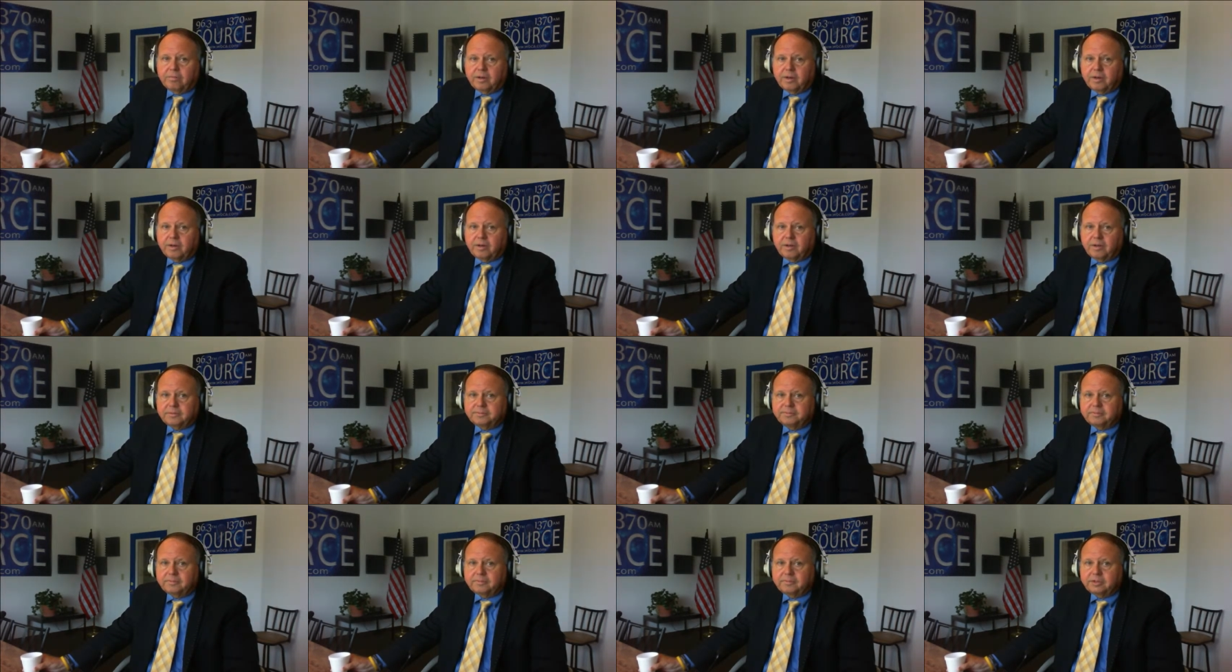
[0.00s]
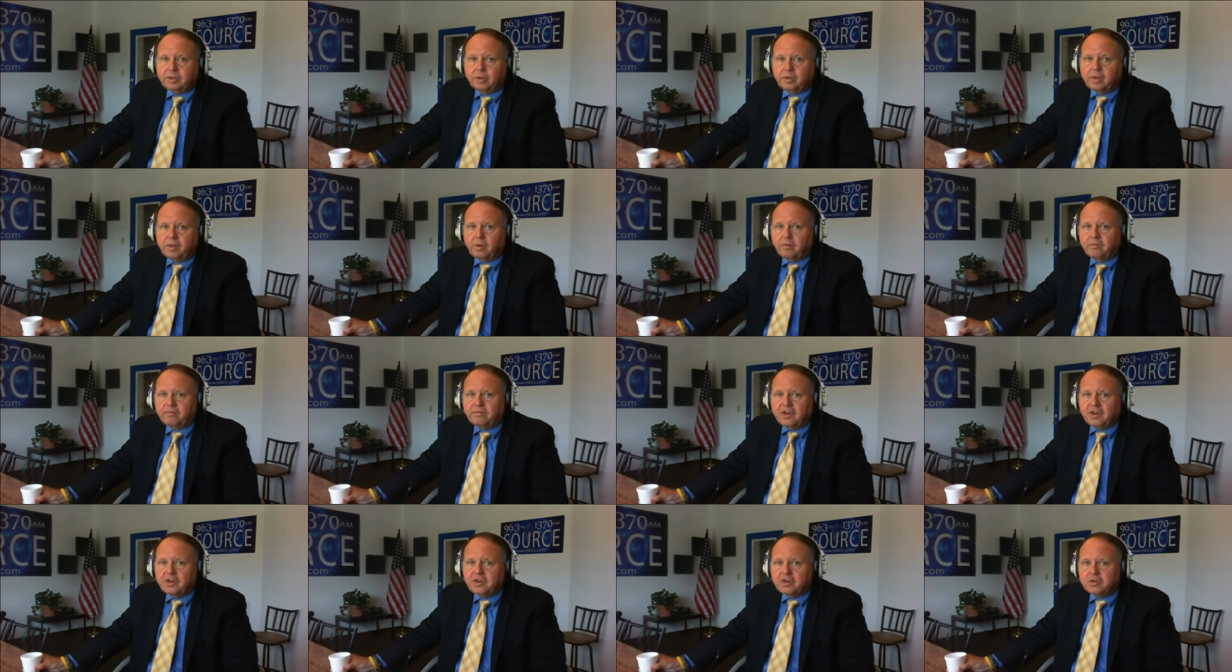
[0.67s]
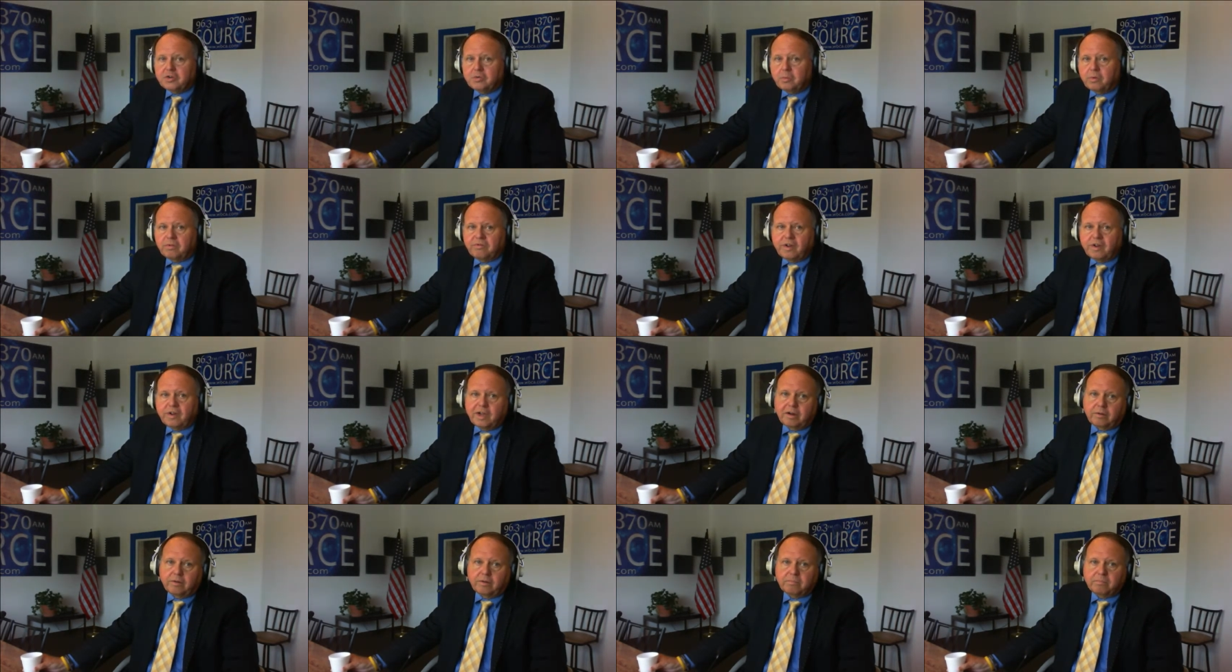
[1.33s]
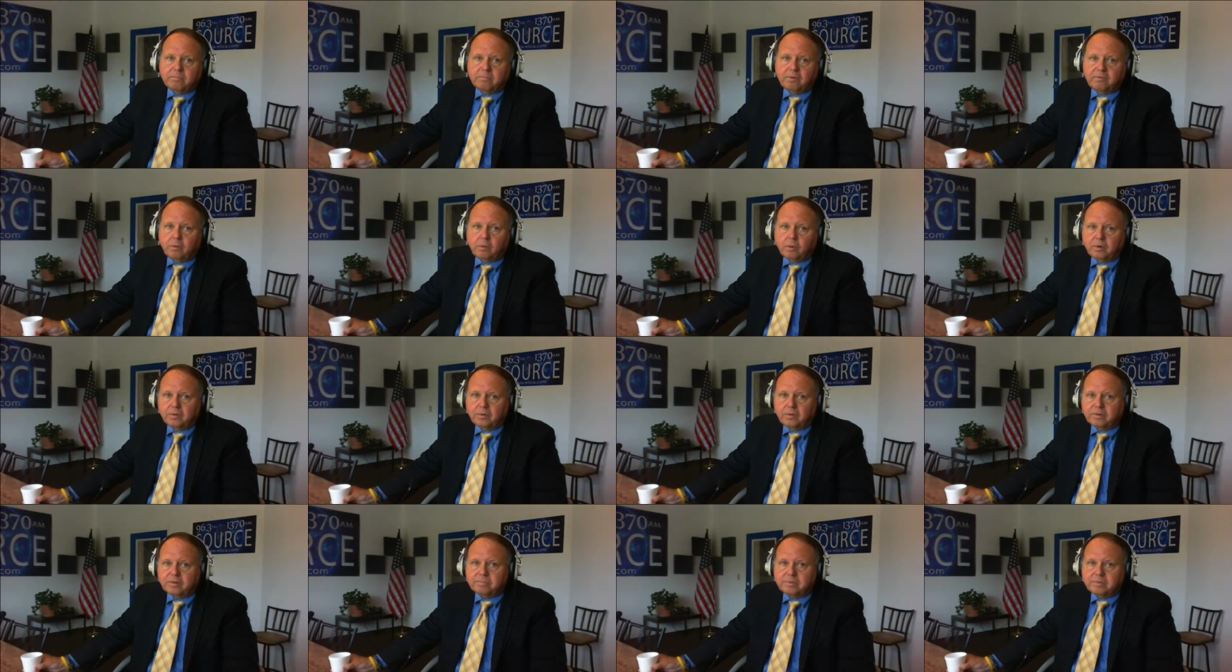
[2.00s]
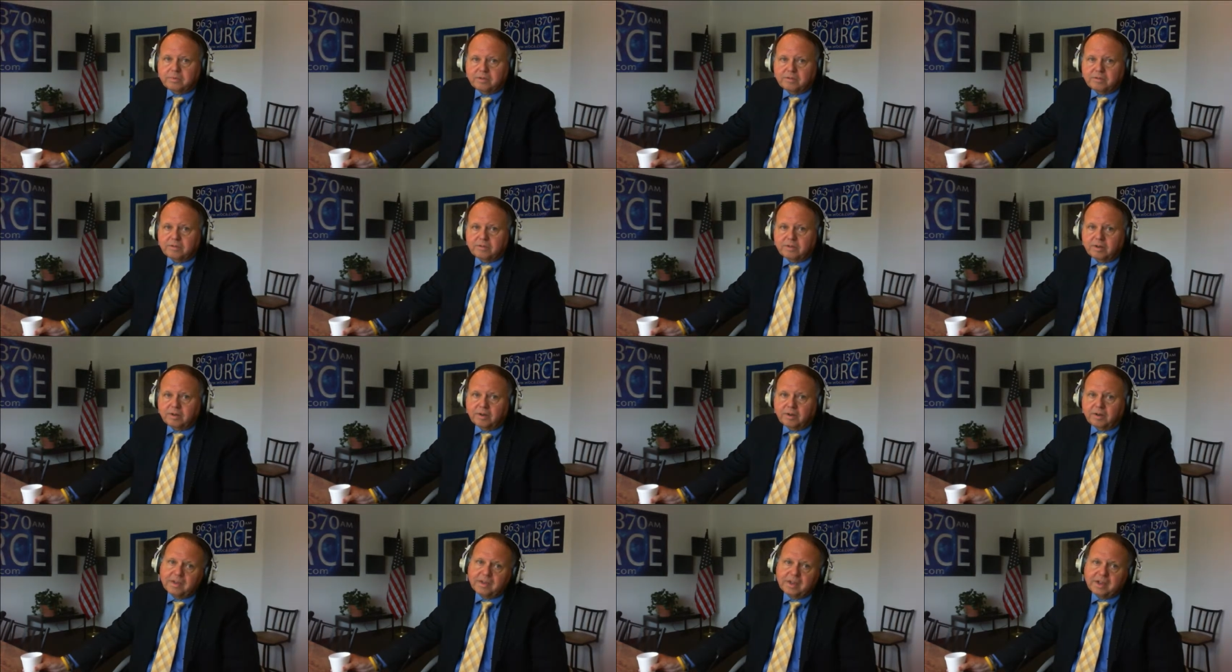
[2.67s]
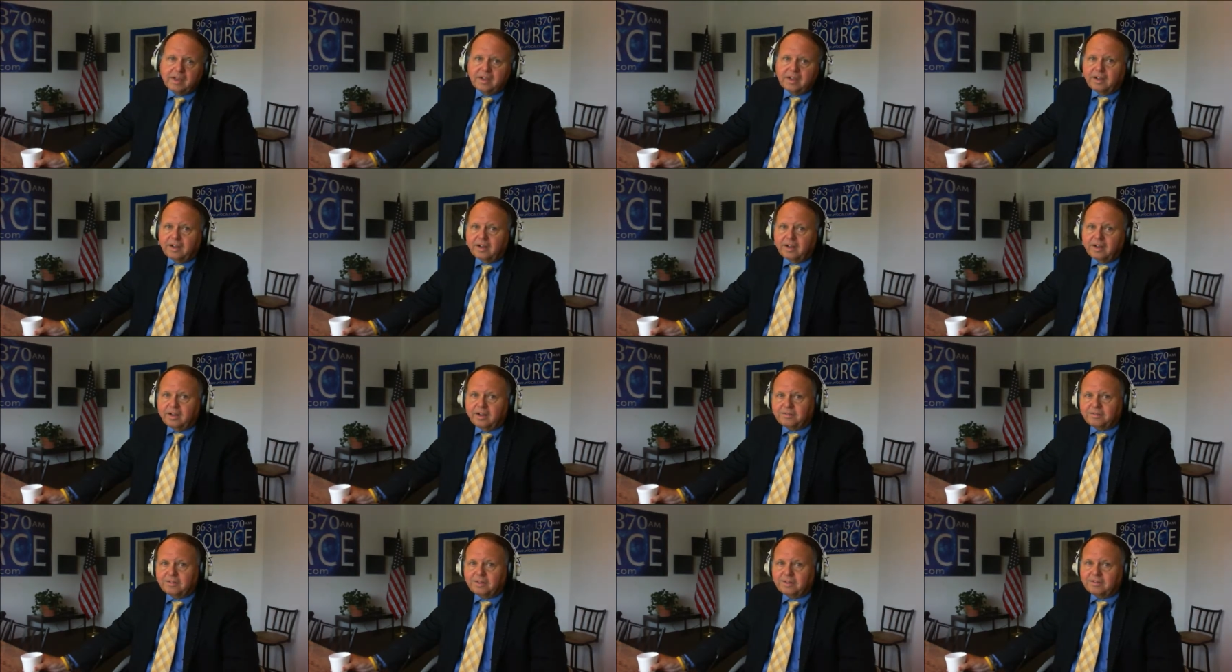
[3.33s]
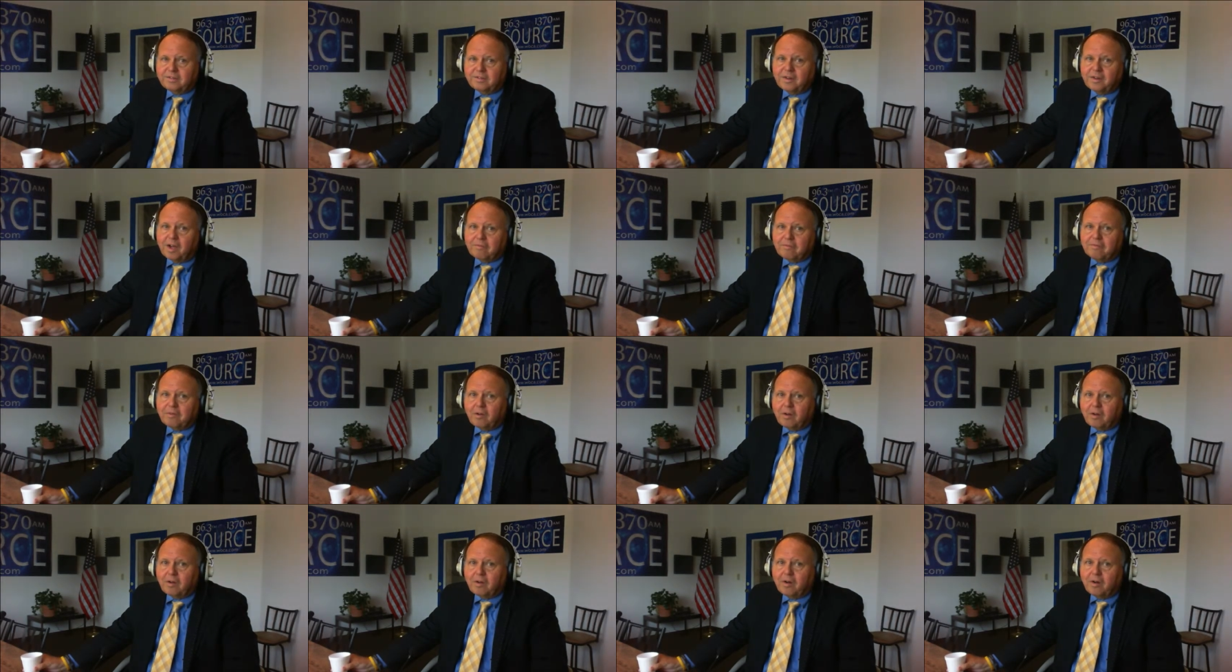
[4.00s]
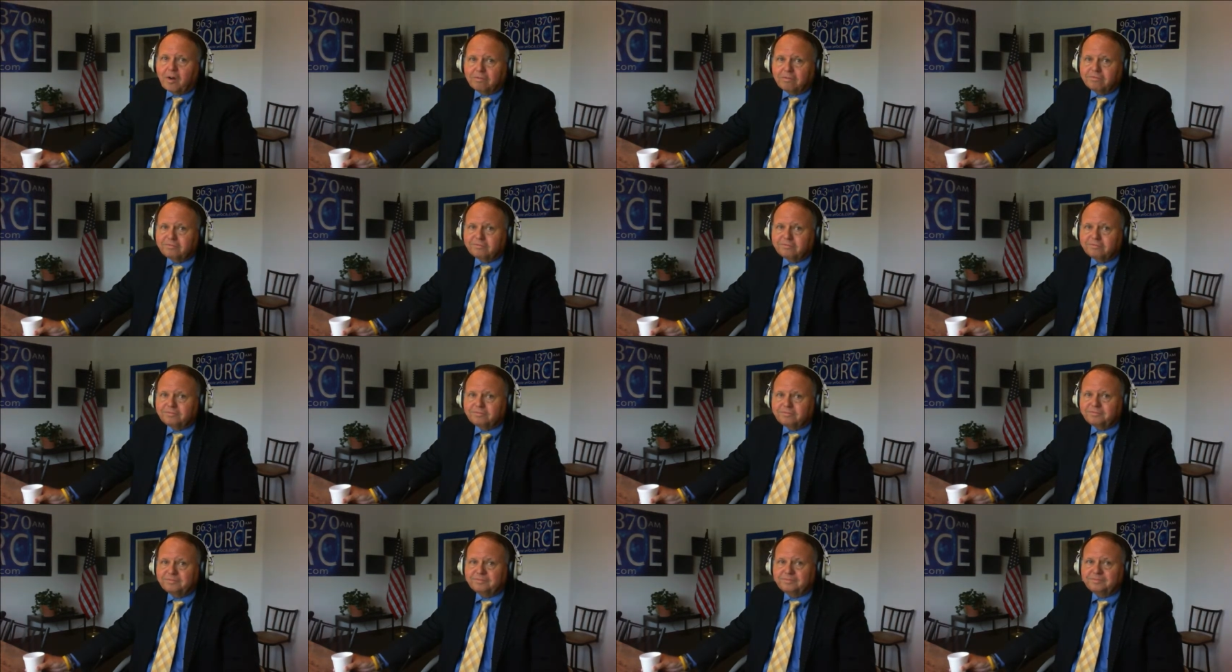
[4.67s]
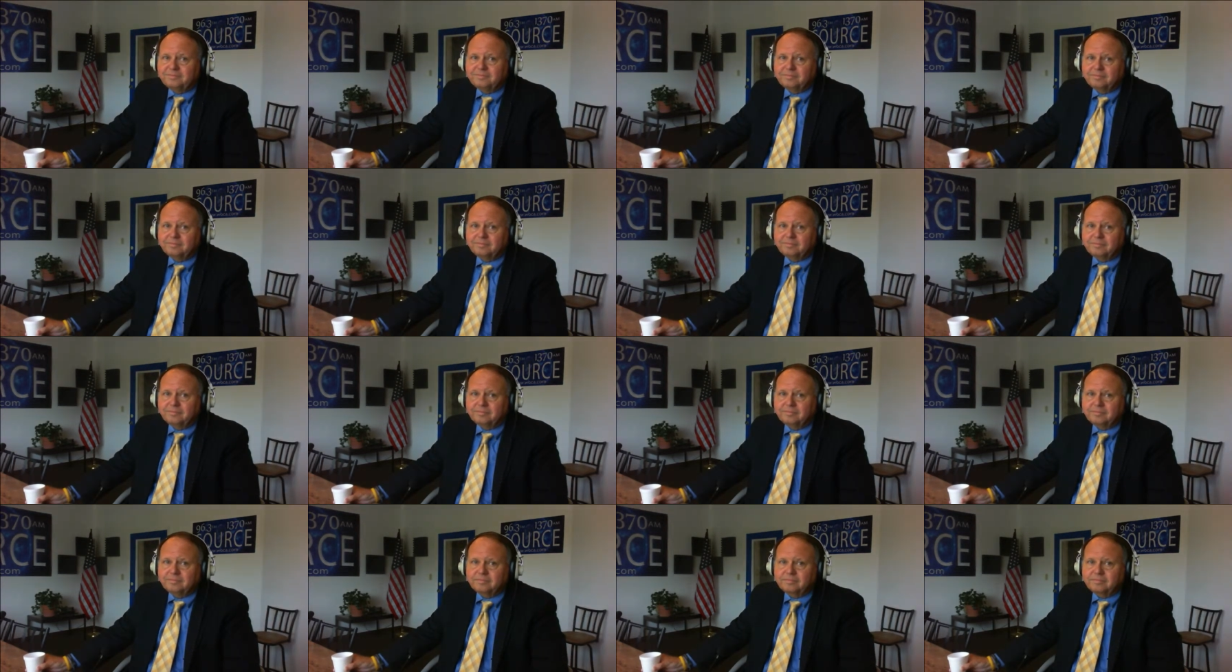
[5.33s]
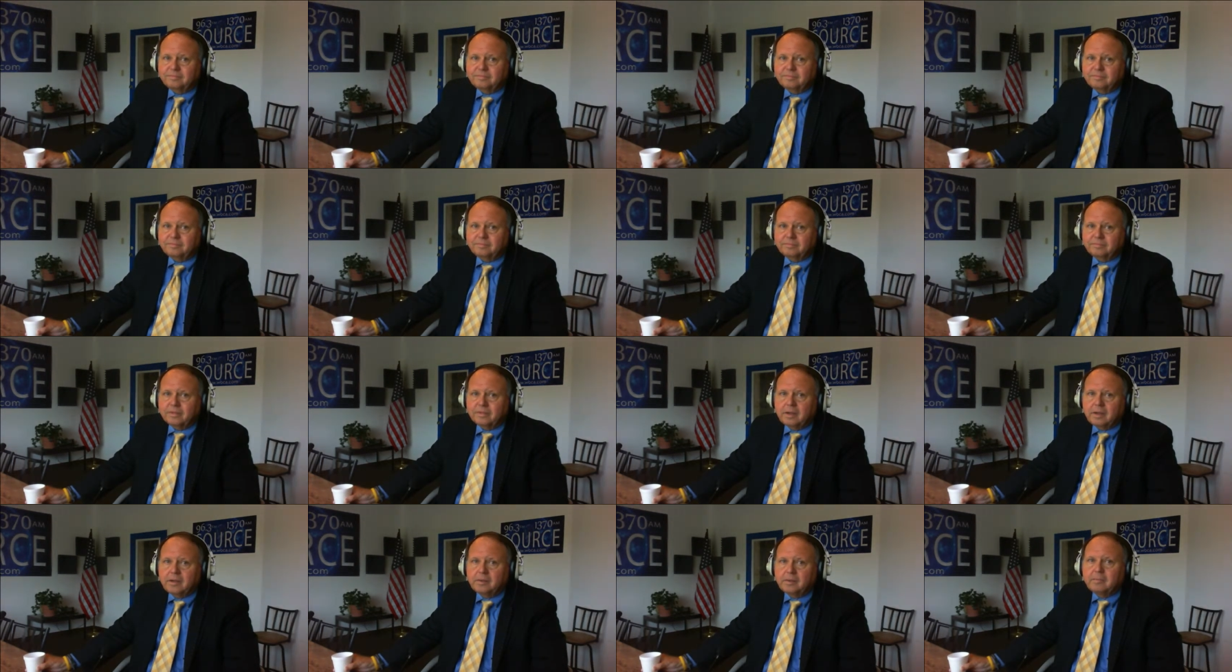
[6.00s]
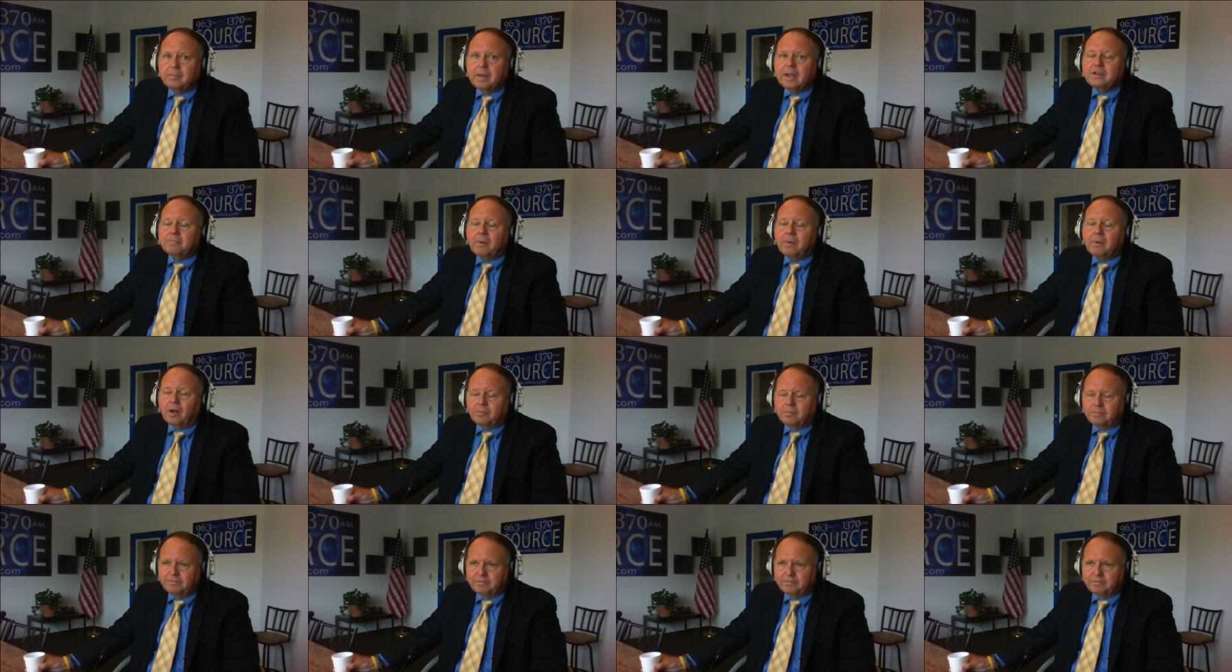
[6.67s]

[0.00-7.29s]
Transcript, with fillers: Uh, so they'll finish with finals before Christmas. So it's it's not far off. What is the sport your son does? Is it baseball? Baseball.